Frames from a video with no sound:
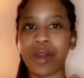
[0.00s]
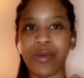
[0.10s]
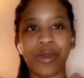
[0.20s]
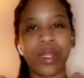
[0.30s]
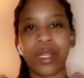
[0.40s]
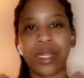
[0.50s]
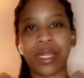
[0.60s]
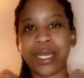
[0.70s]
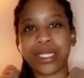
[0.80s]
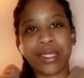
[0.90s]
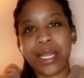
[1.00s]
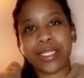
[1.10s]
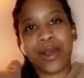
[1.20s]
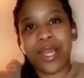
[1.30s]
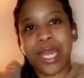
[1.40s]
Really, that's that's
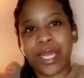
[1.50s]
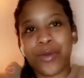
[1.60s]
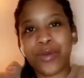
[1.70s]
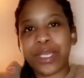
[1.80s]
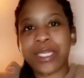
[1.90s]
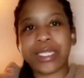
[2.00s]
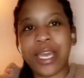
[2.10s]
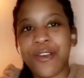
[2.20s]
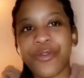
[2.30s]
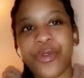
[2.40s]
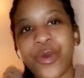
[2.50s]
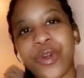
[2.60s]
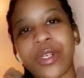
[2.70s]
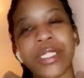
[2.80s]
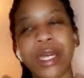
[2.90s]
all I can really say for real
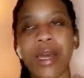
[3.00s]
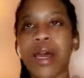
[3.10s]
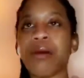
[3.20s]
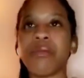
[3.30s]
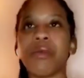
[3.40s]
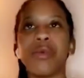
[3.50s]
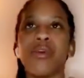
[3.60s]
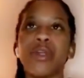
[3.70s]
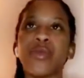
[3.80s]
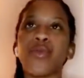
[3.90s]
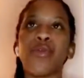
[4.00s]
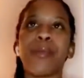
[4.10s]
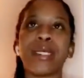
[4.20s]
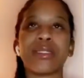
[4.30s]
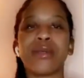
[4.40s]
because I'm, I'm going through it
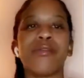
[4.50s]
myself.